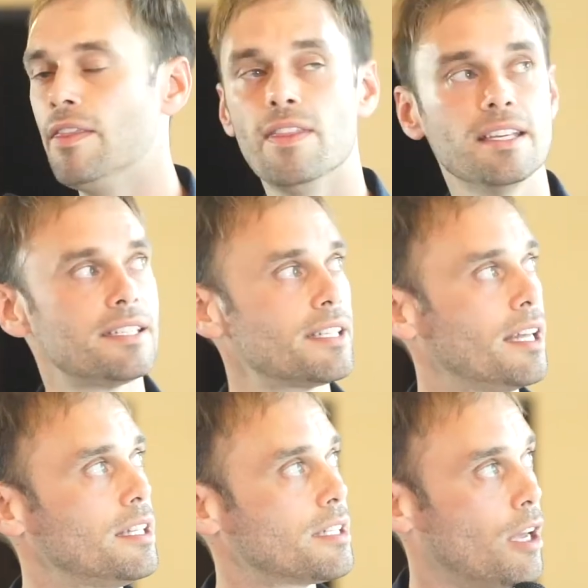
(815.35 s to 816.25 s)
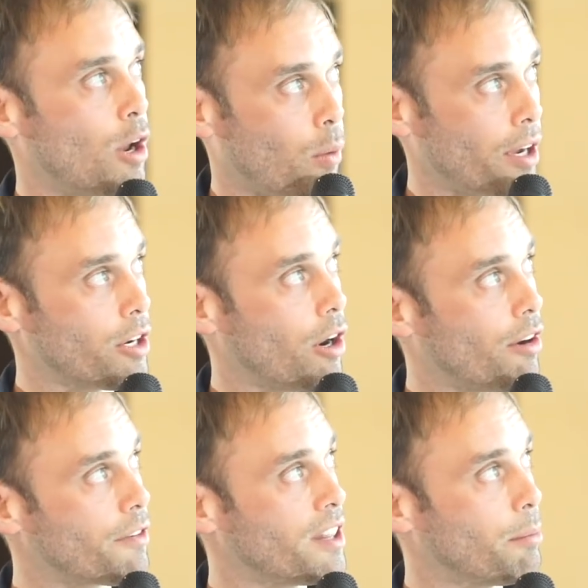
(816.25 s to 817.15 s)
In this sense, what you're
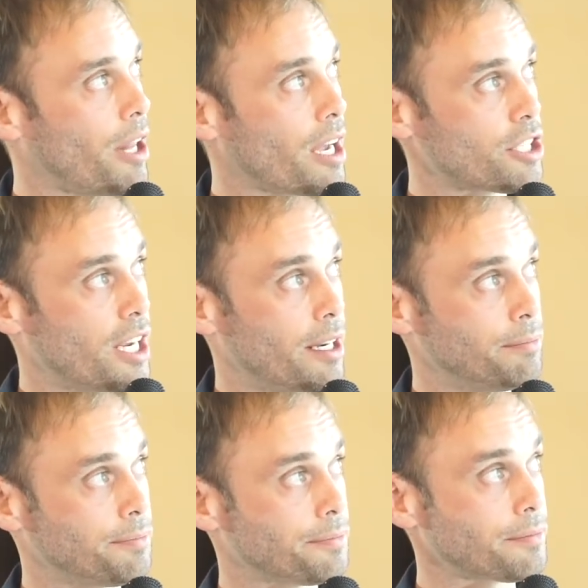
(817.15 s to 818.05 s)
offering the blockchain